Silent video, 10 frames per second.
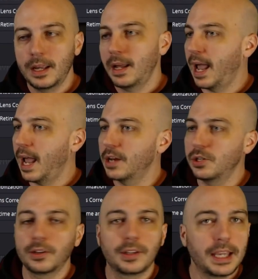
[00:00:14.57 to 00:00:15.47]
and just to
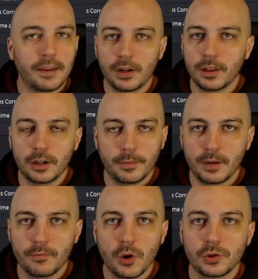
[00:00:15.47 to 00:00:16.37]
give it a little bit of
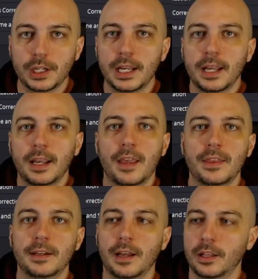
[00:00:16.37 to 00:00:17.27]
motion, and then a
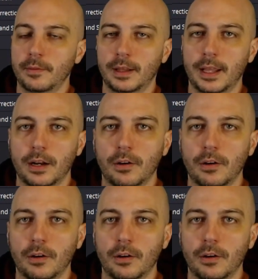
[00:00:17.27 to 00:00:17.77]
little bit later,